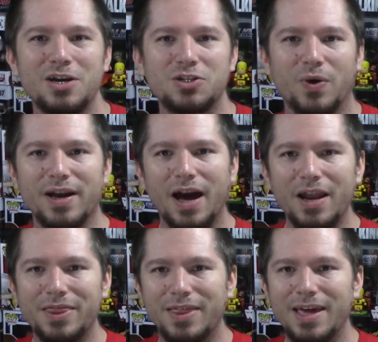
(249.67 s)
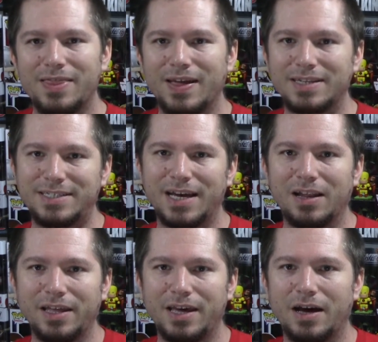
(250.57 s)
So I gotta think that
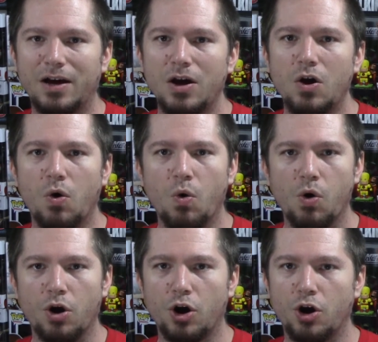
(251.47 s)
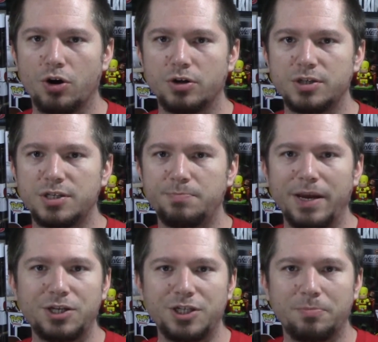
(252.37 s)
Delia or her
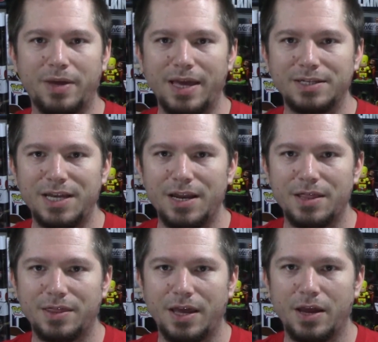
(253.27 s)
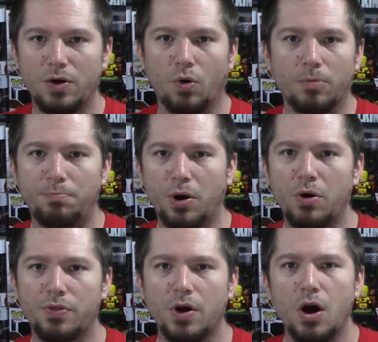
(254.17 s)
spaceship cantina thing or
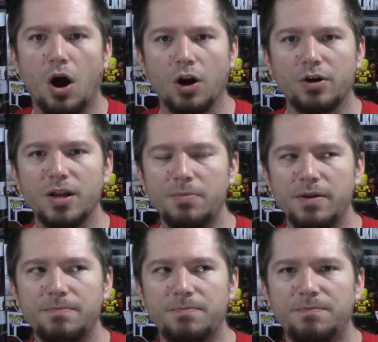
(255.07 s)
both are gonna be